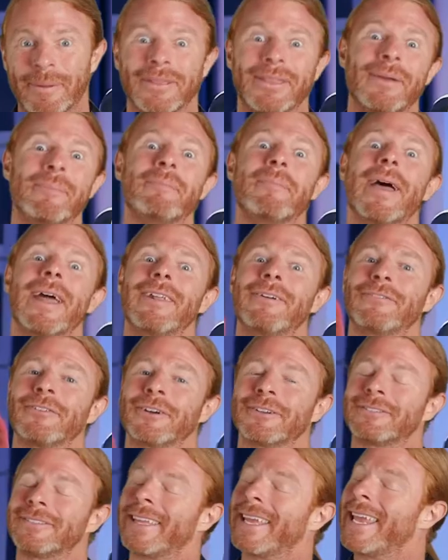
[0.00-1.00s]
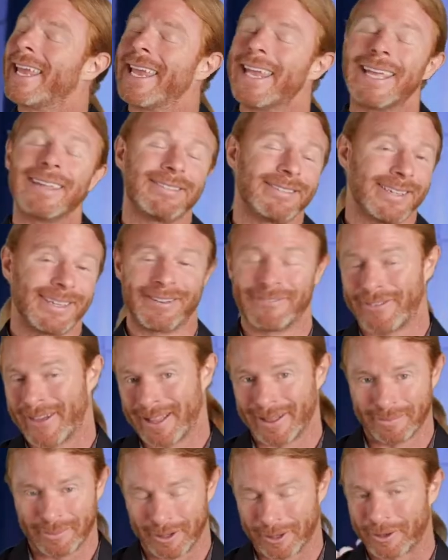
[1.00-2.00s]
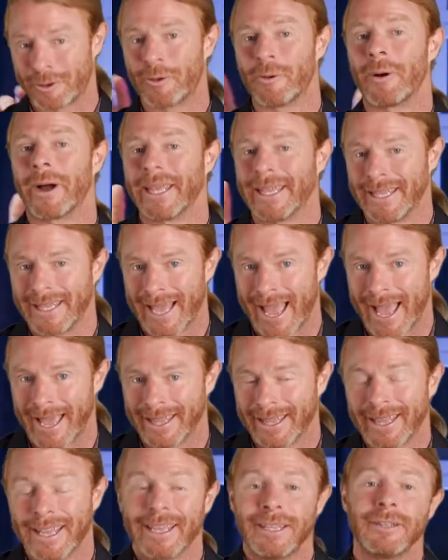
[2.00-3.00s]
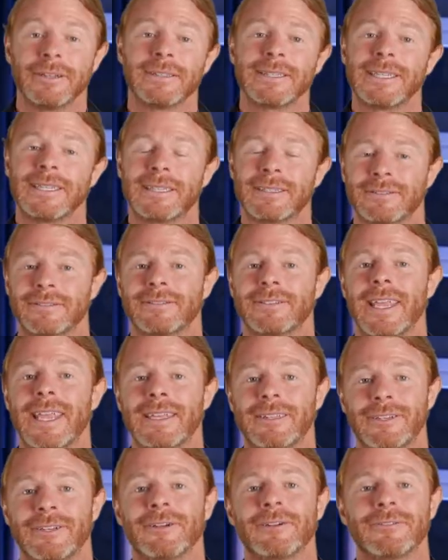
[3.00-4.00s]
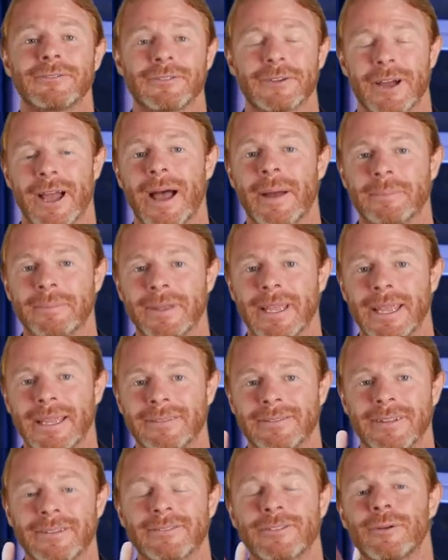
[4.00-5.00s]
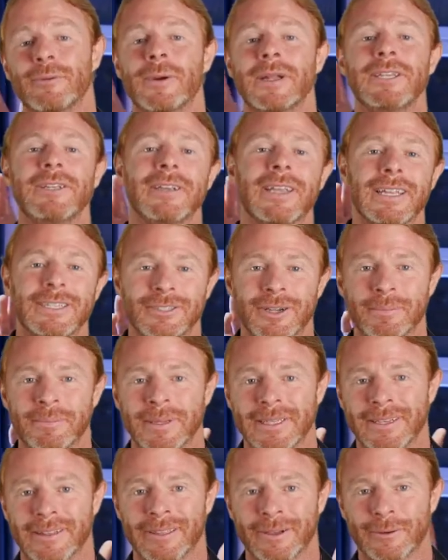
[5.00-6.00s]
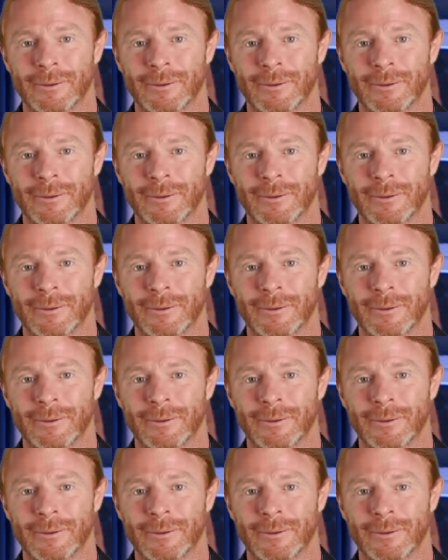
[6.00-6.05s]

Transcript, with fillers: but the metaverse isn't available quite yet. You'll need to stay tuned for updates as to when you can jump into the